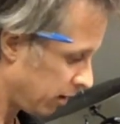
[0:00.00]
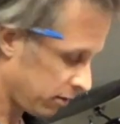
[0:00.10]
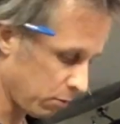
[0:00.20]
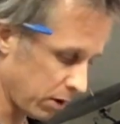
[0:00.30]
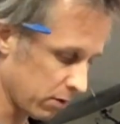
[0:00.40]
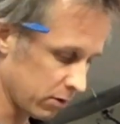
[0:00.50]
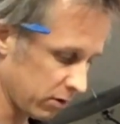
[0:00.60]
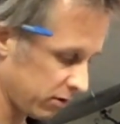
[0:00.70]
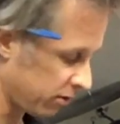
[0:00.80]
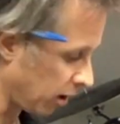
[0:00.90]
to where they're
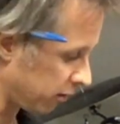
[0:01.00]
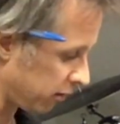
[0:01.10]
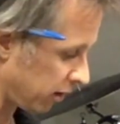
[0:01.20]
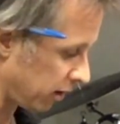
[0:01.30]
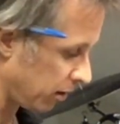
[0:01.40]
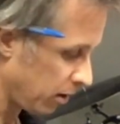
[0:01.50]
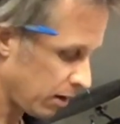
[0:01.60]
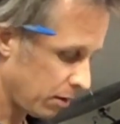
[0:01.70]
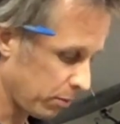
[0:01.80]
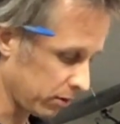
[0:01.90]
just touching,
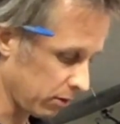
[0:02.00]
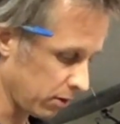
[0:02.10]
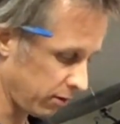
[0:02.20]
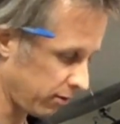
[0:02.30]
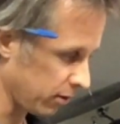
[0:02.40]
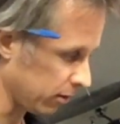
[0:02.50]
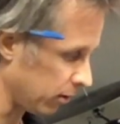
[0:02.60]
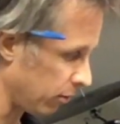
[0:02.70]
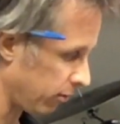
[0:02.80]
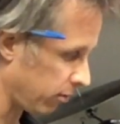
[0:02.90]
but they're still
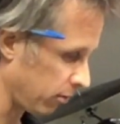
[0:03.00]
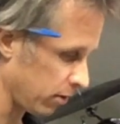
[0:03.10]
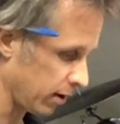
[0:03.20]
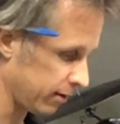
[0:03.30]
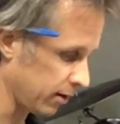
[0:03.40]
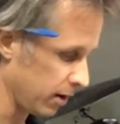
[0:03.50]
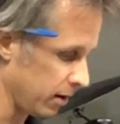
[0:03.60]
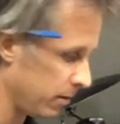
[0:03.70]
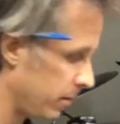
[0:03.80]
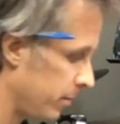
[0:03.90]
loose, they're not tight.